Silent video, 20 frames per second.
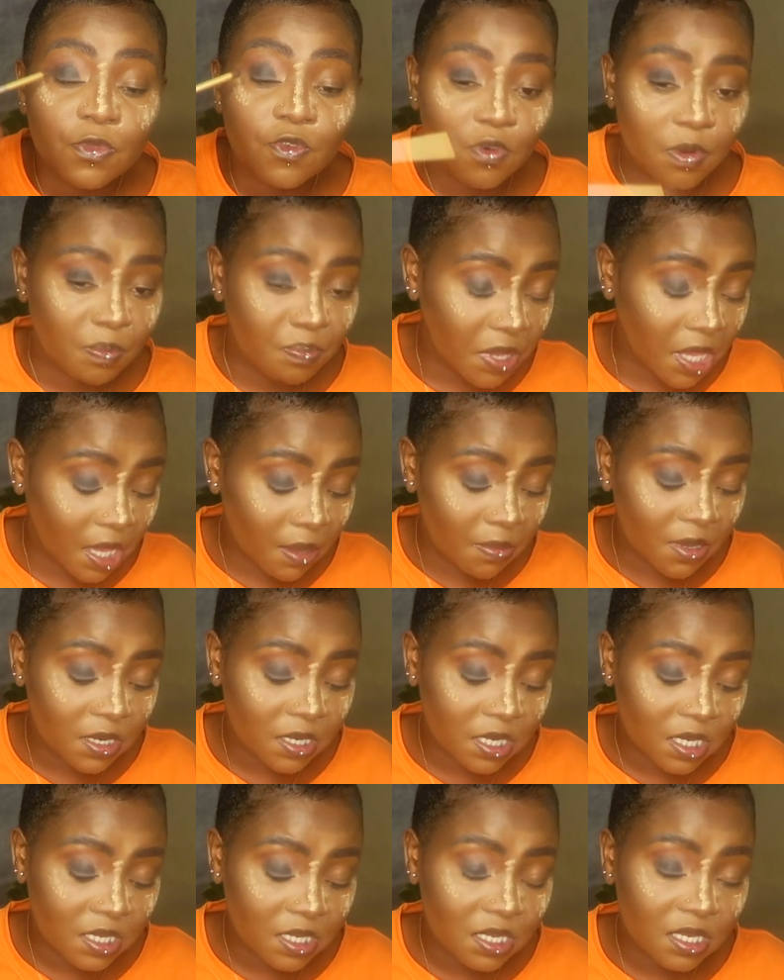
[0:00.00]
for
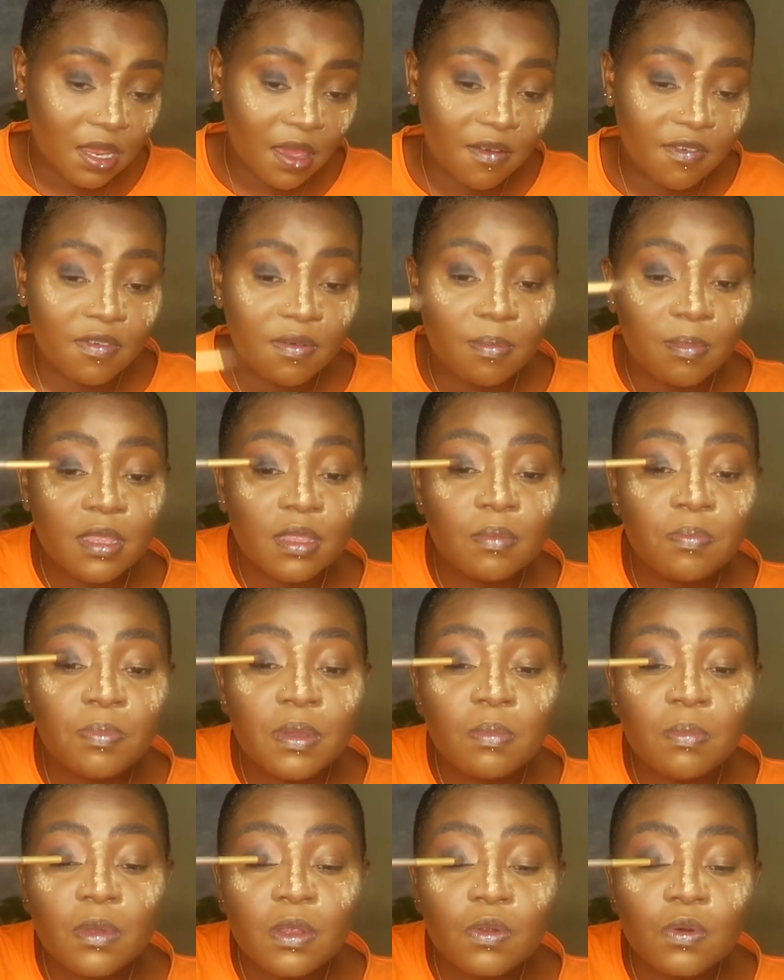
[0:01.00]
pigment and stuff. But the
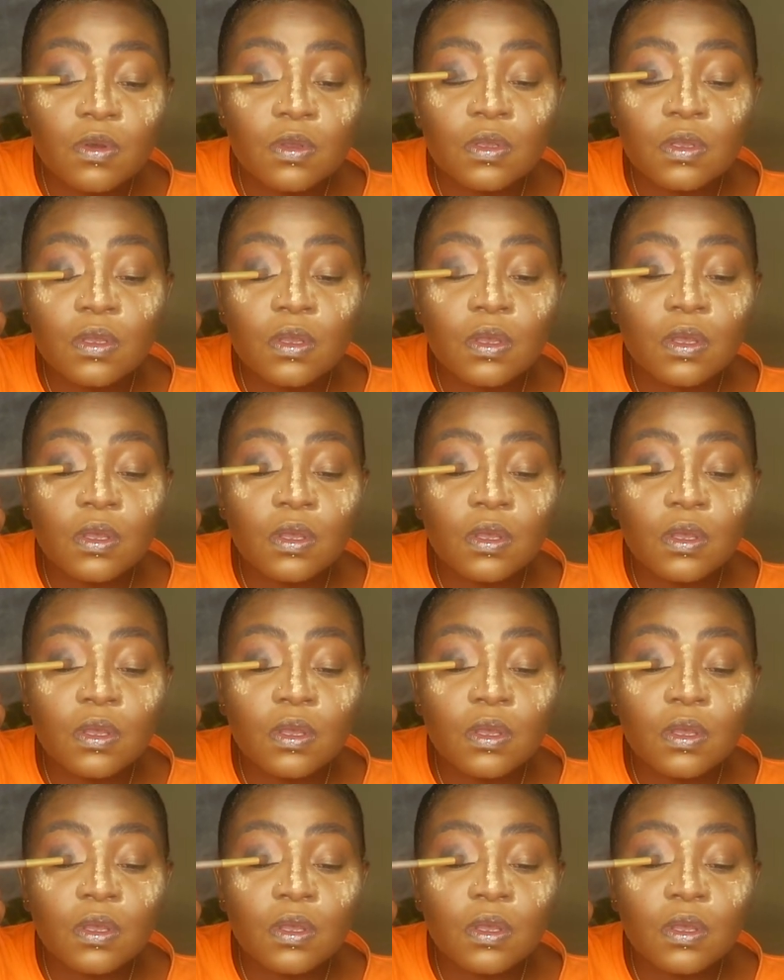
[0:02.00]
pigment looks